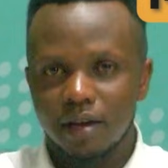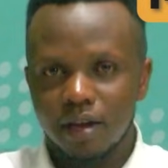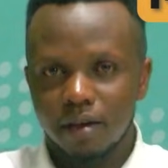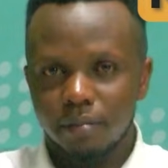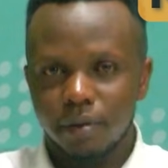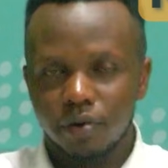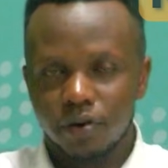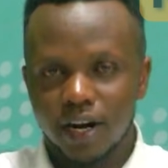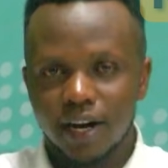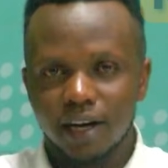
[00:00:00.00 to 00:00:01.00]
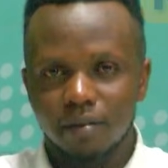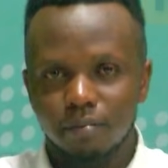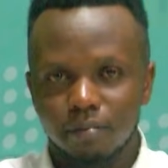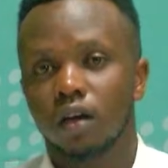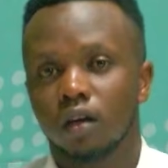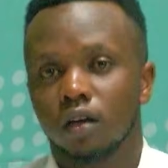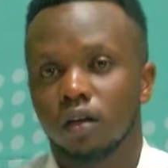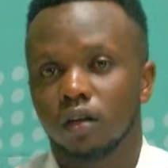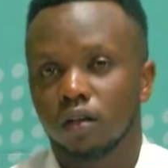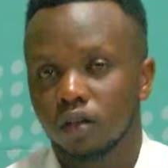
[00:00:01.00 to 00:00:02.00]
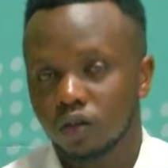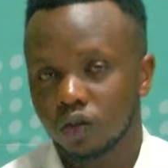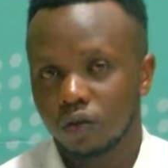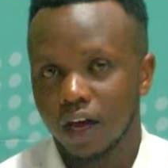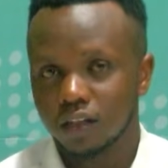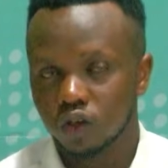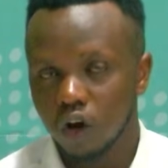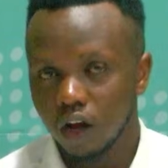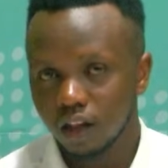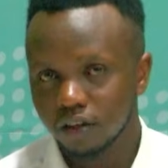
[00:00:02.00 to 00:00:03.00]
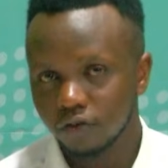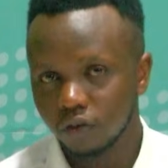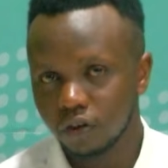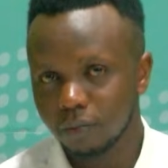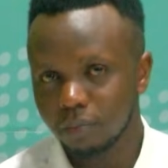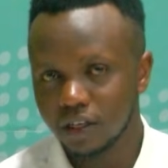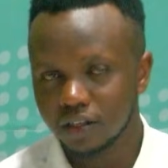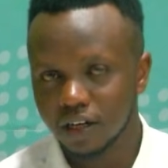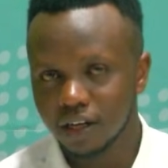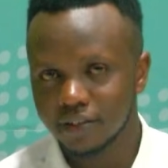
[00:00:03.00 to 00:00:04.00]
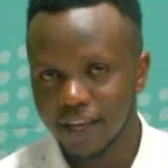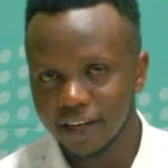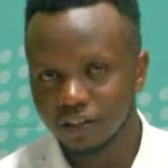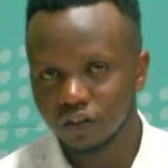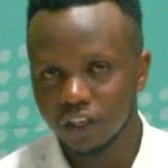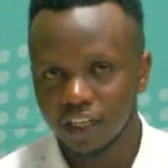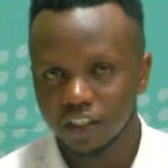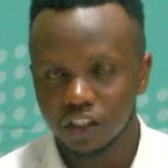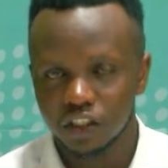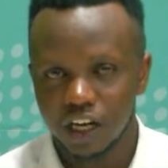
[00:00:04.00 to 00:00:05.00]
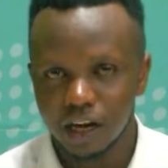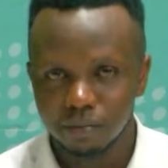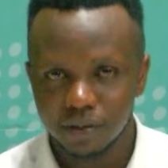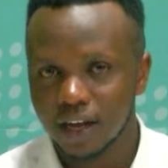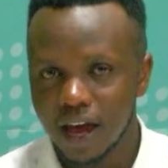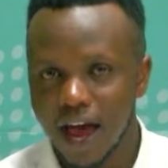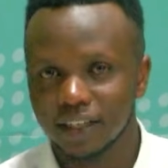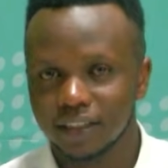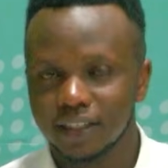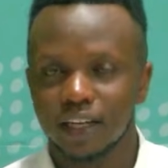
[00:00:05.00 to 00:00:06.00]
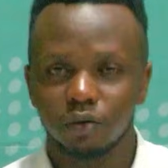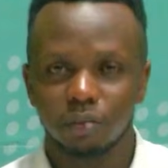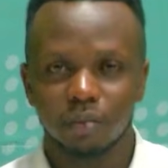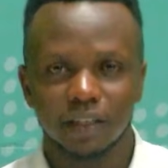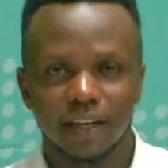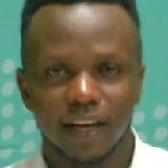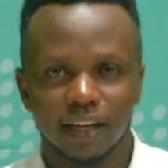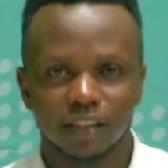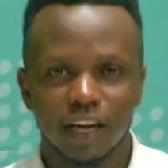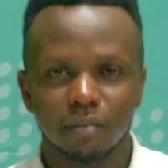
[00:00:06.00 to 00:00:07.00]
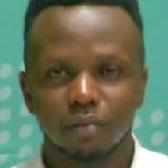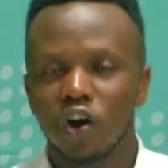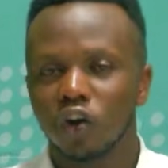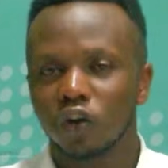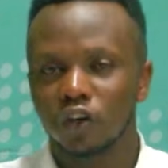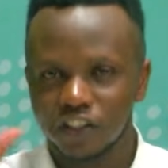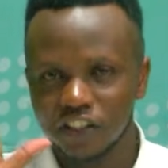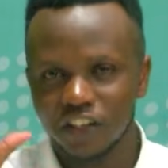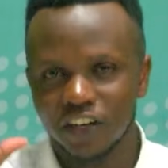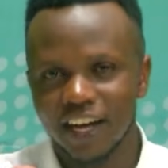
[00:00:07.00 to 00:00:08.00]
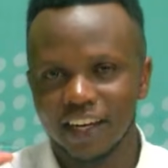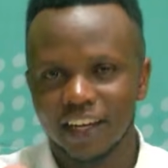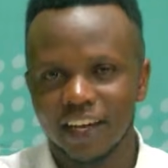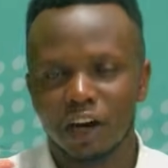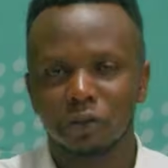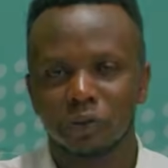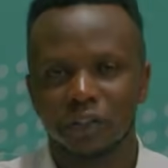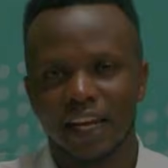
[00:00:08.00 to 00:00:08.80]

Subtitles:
Memorandum. So that's all for the business and related terms. Until we meet next time, continue learning how to sign.